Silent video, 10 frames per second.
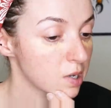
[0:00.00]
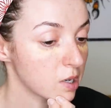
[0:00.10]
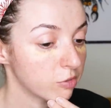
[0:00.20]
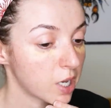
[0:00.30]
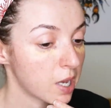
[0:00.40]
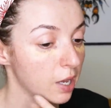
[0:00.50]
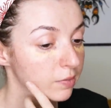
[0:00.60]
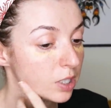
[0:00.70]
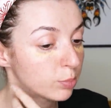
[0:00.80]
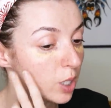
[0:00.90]
If I
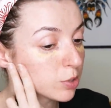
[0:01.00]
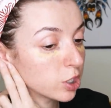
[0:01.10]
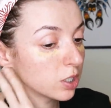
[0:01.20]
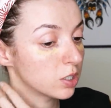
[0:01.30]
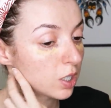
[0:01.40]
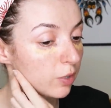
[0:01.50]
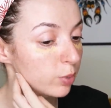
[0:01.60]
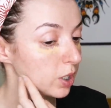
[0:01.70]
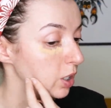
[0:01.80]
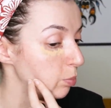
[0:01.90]
have any blemishes that I've
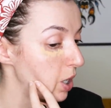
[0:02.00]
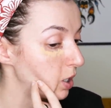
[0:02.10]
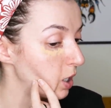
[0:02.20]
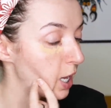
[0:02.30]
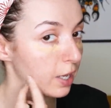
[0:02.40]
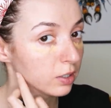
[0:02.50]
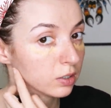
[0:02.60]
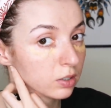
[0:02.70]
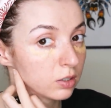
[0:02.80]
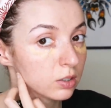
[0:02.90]
been like picking at,
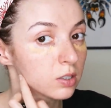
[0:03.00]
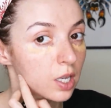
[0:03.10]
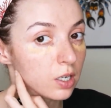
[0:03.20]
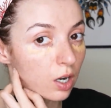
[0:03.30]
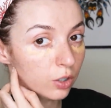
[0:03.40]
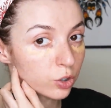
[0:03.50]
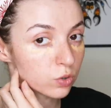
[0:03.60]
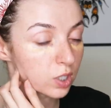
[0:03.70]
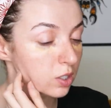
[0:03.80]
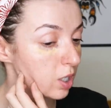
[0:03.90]
then I'll
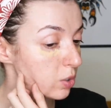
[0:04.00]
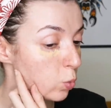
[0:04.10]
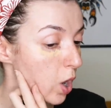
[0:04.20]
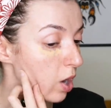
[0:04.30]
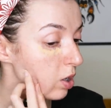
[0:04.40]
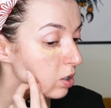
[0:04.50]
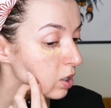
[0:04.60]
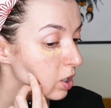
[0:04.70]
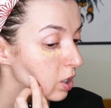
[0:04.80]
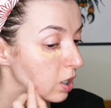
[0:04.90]
use this as well.
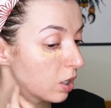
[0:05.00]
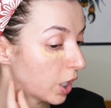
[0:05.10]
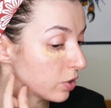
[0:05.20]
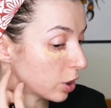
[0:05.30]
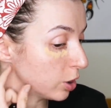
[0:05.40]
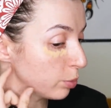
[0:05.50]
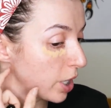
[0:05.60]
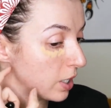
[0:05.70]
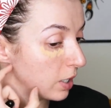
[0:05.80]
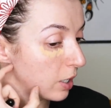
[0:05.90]
I started
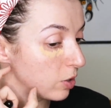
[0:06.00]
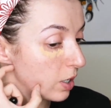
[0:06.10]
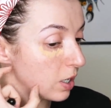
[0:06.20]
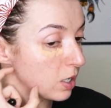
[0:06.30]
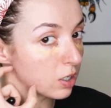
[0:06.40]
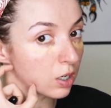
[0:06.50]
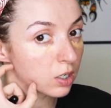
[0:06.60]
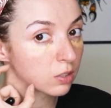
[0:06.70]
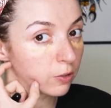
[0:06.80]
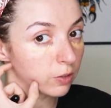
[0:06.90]
breaking out
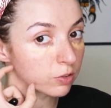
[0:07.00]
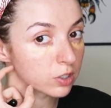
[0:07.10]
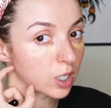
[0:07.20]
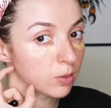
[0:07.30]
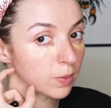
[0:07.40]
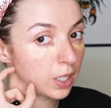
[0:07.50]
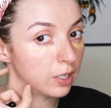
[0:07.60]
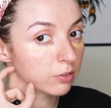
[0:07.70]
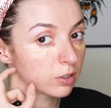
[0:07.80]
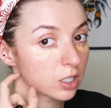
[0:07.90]
here for the first time in my
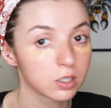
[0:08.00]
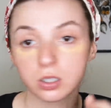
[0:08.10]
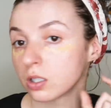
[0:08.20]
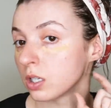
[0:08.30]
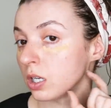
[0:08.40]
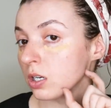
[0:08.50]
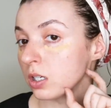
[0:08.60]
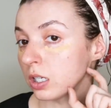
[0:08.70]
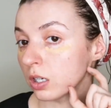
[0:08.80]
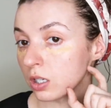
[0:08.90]
life. Here
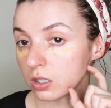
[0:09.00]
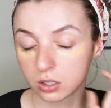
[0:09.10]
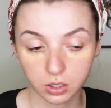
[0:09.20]
and here.